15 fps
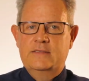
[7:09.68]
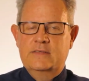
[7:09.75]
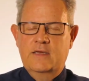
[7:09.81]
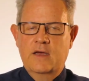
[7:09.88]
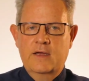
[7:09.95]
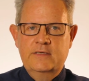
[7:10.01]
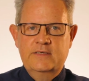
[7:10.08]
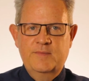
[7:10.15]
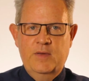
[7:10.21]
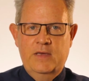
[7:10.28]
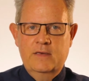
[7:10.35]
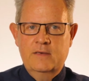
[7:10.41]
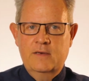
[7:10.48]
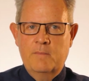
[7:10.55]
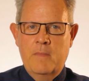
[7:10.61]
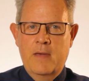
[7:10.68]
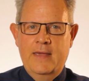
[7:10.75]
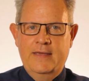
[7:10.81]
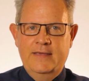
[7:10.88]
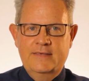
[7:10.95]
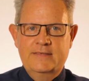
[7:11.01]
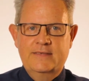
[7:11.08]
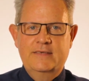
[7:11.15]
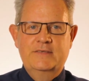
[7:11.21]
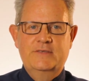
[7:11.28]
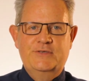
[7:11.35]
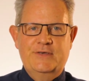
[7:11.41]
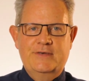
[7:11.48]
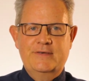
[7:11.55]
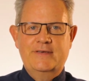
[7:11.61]
it's going to be an
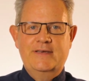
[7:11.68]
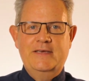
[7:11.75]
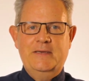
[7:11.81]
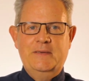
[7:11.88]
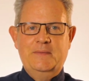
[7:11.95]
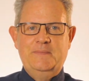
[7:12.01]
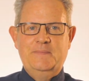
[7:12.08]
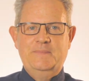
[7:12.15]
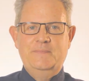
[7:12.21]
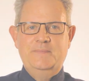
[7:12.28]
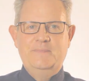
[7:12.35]
amazing journey.